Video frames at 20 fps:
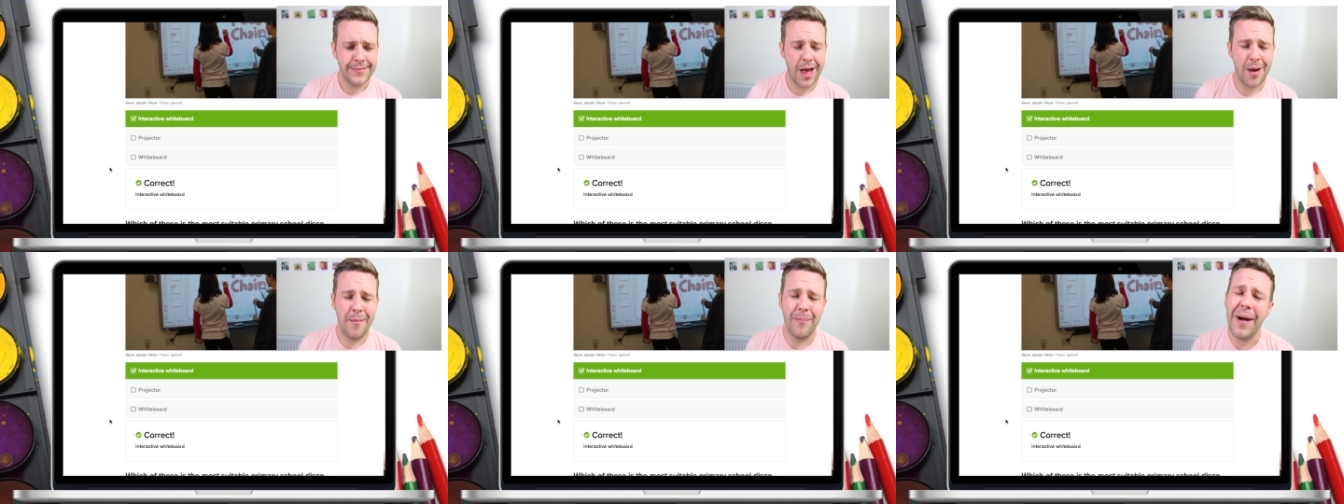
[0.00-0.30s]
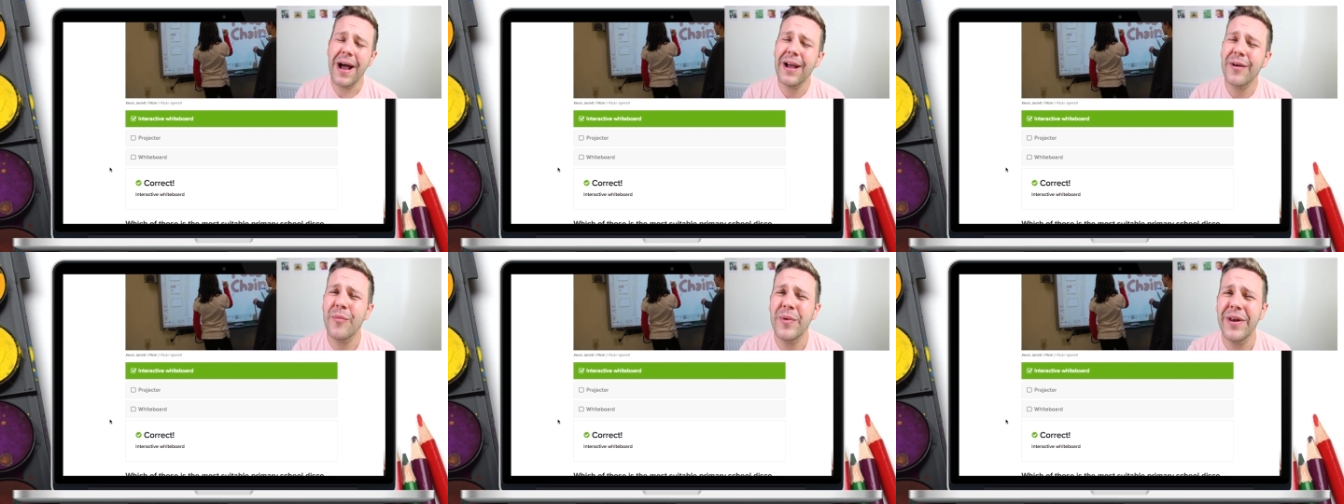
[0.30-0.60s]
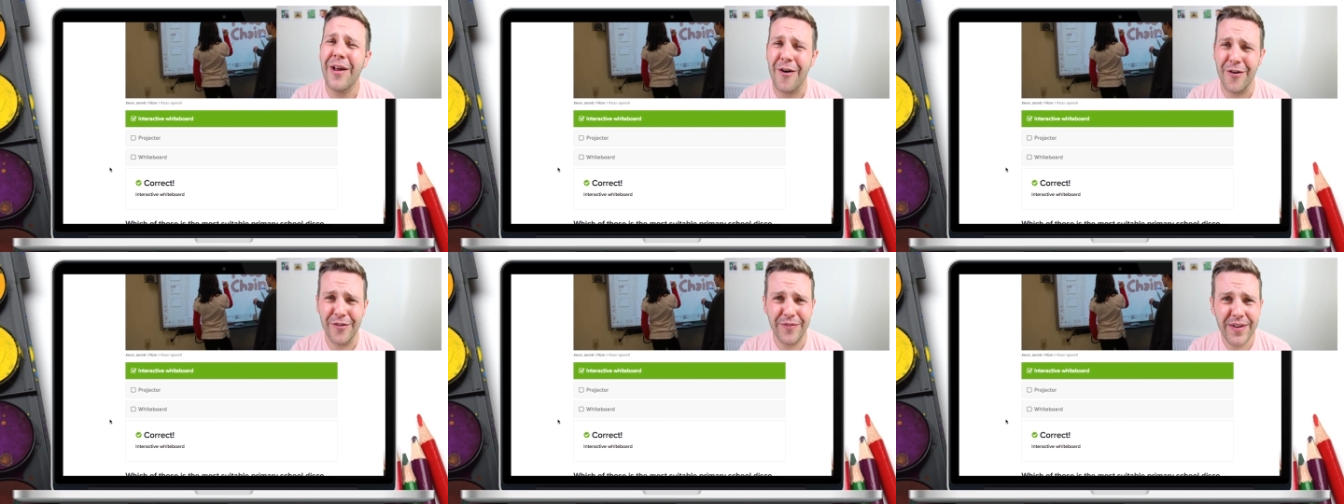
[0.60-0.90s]
And back
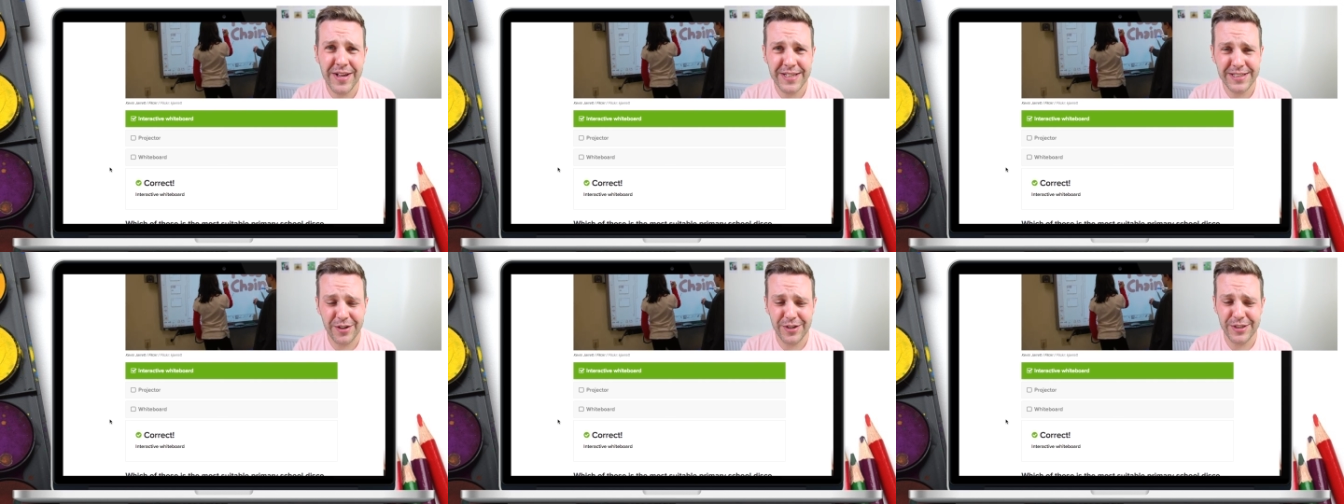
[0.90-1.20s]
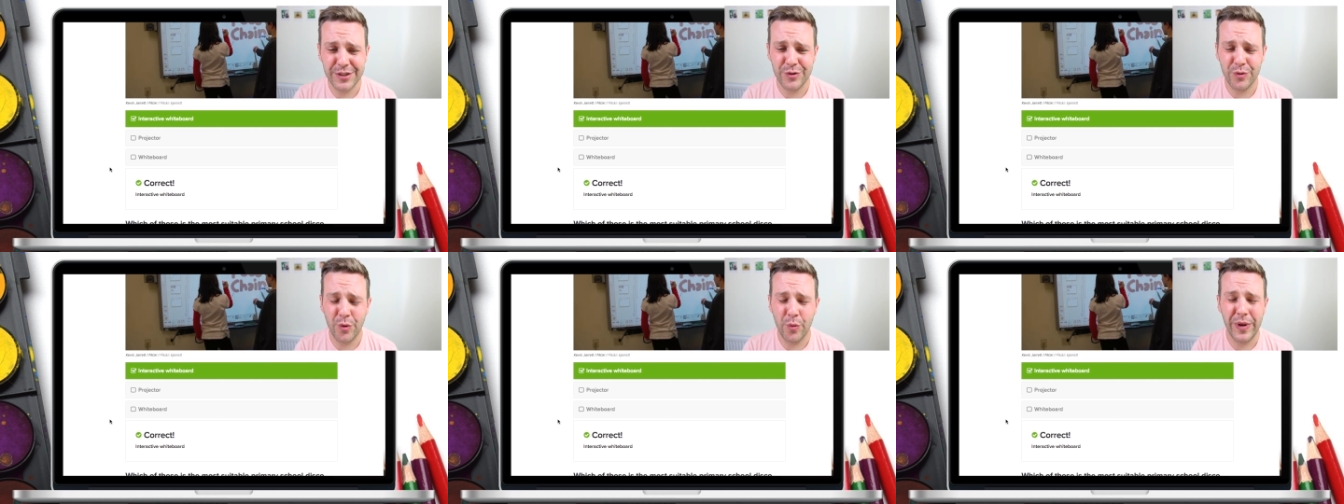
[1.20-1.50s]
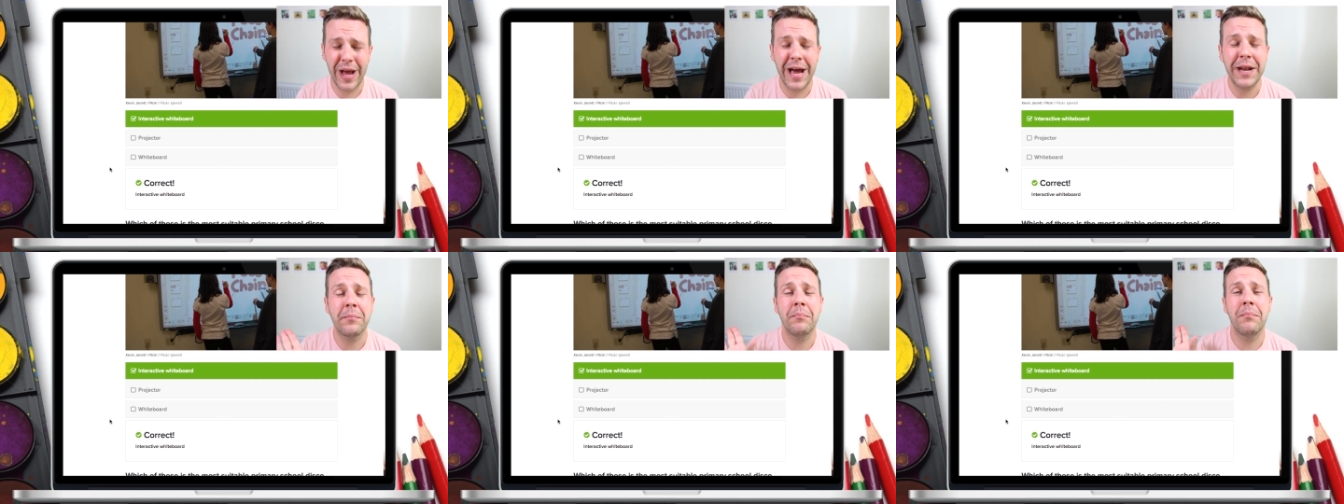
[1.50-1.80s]
when I first started school,
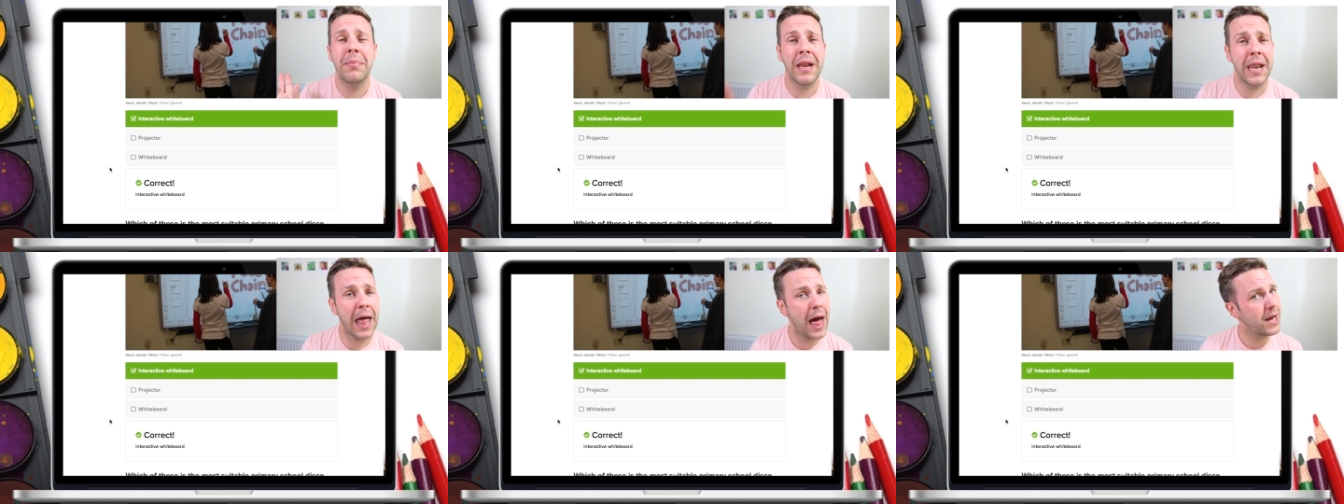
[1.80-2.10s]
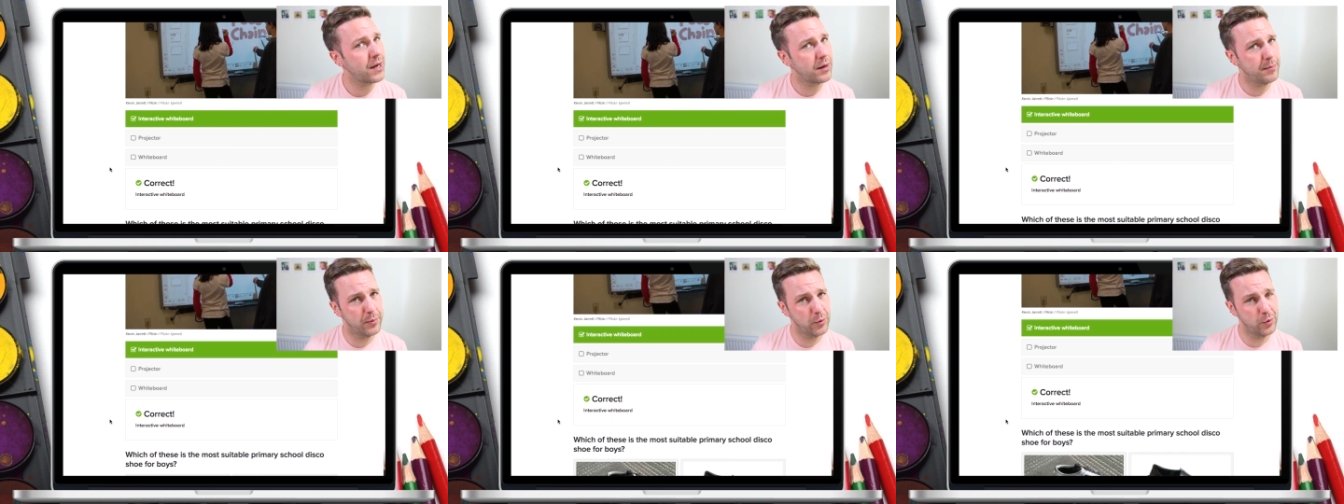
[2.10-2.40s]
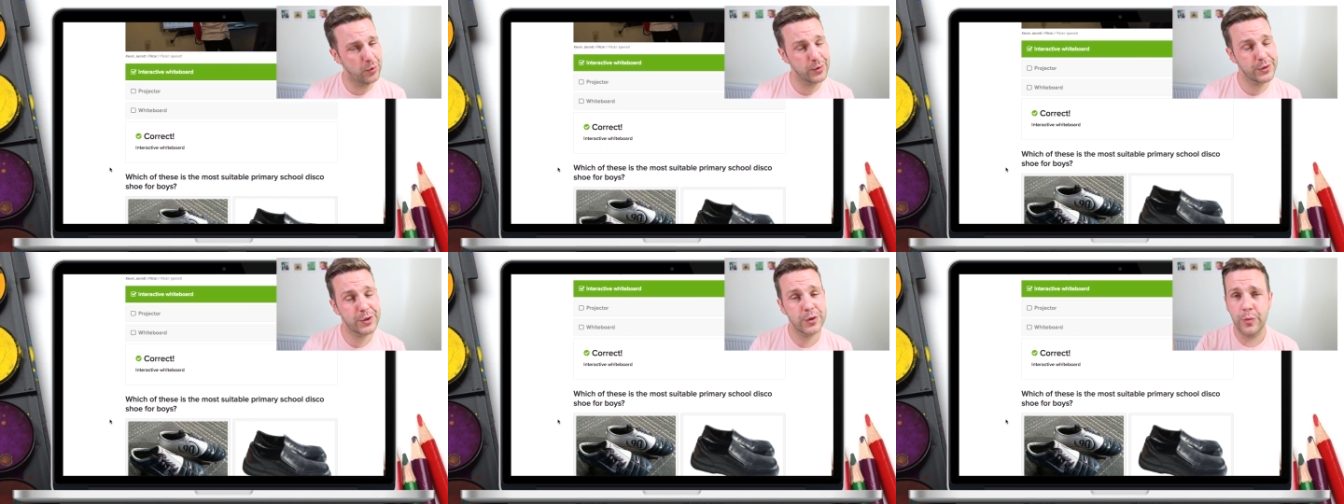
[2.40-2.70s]
we had
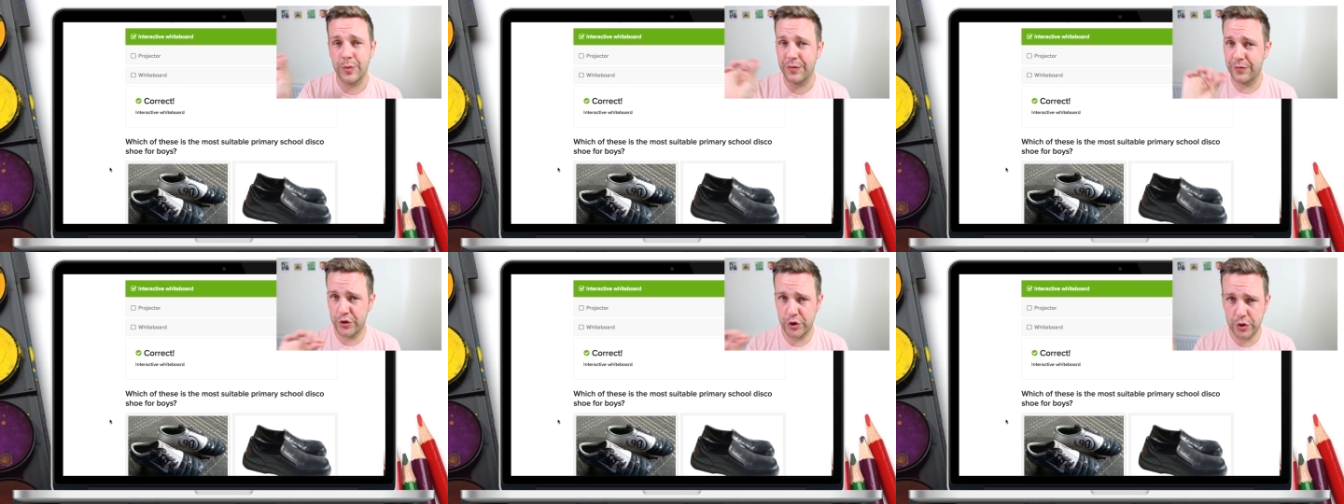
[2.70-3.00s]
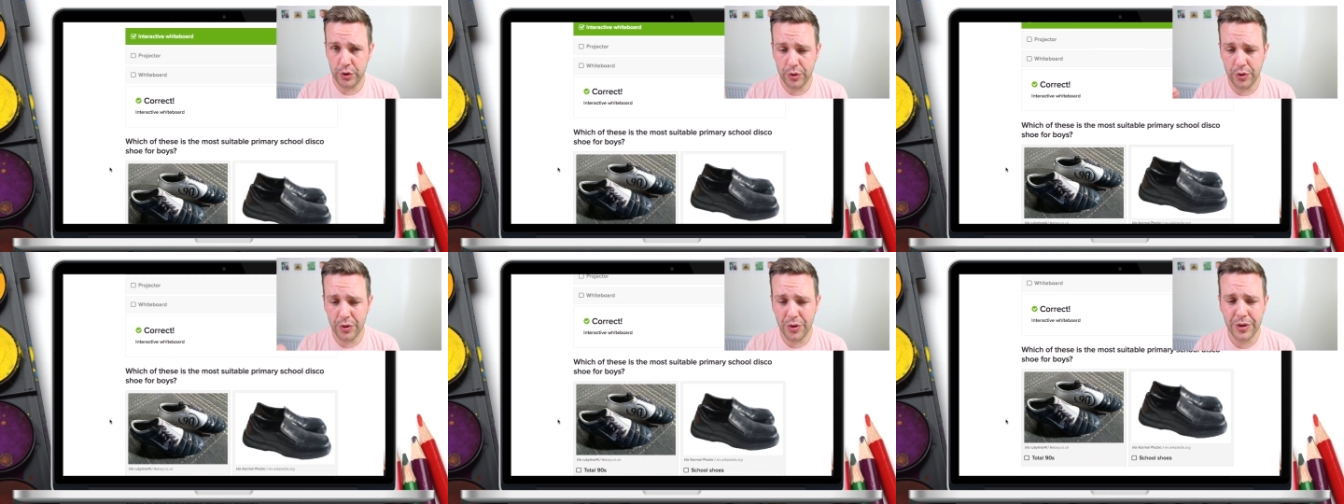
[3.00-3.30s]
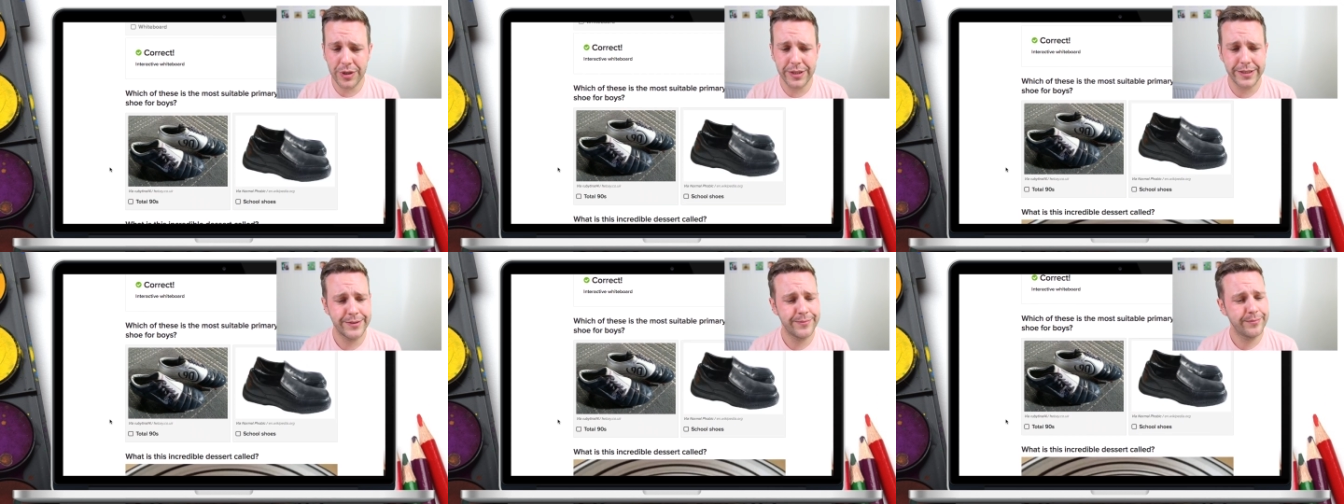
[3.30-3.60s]
blackboard with
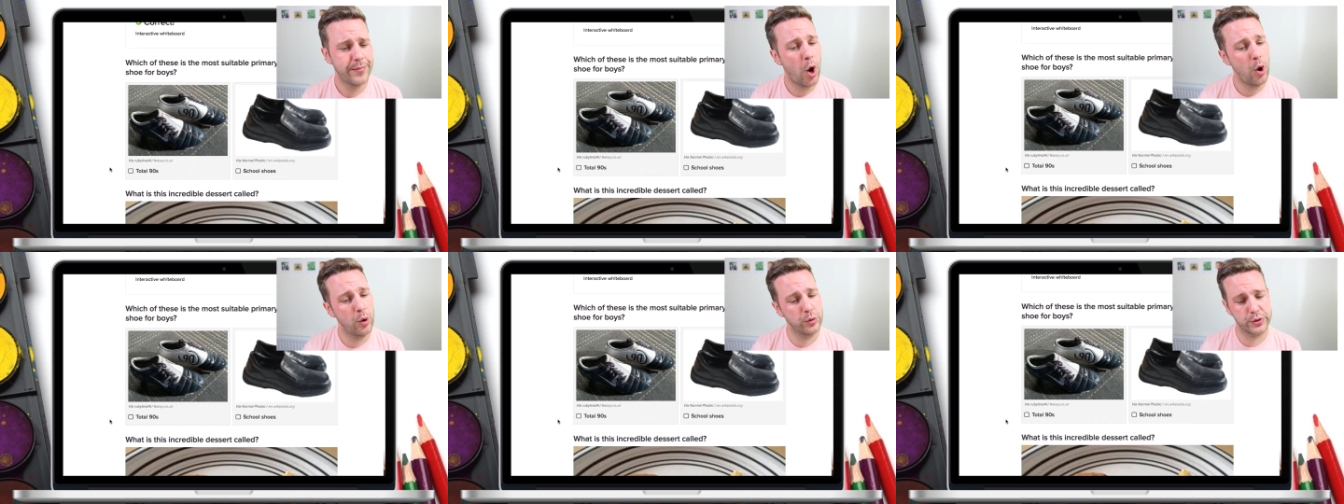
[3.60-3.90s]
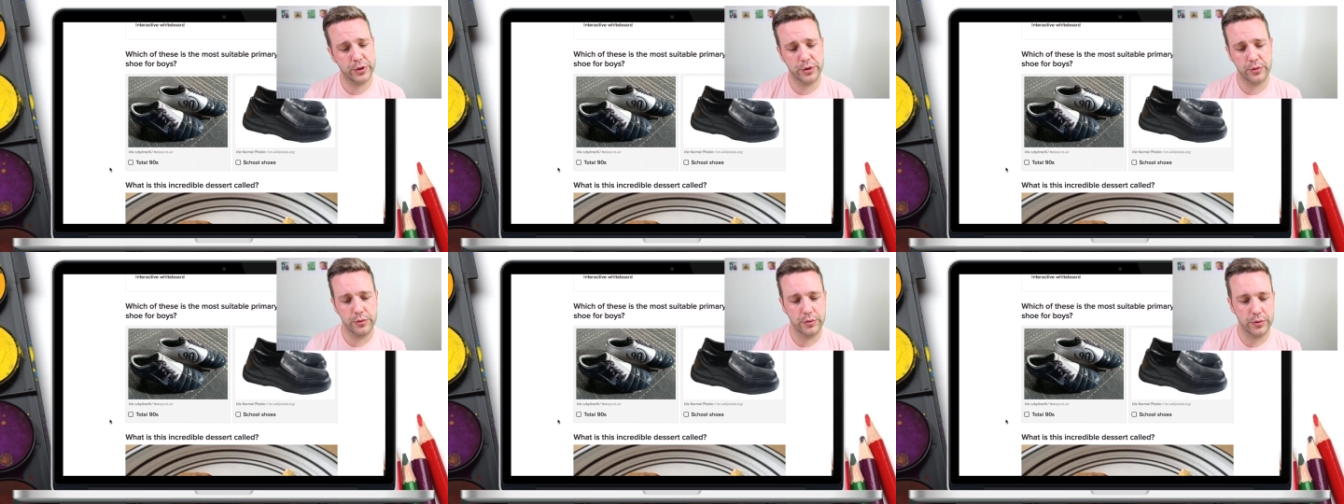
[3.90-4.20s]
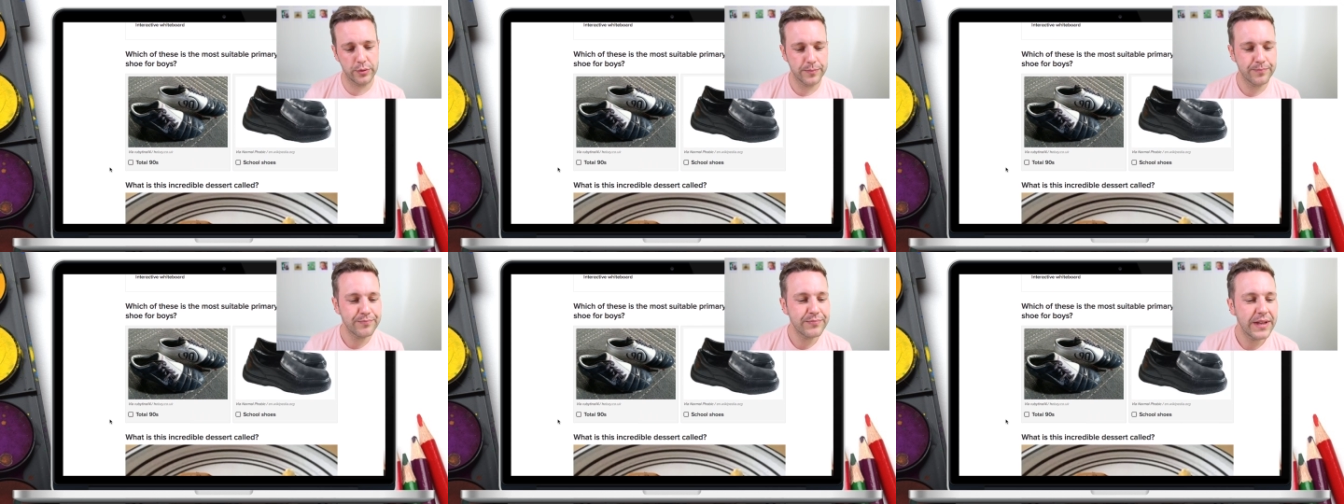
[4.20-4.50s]
chalk, old
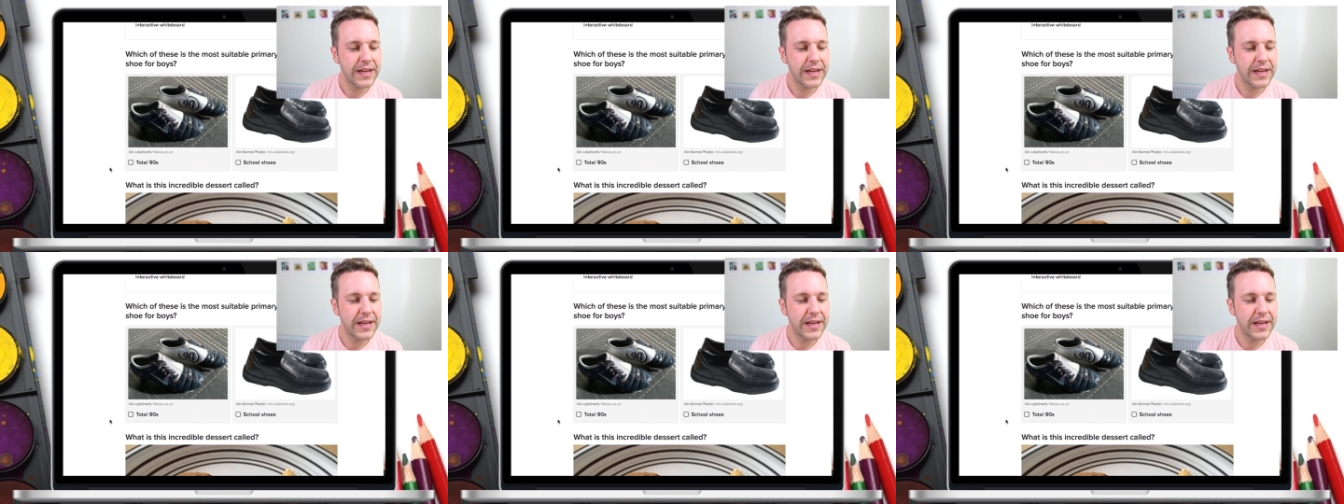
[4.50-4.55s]
school.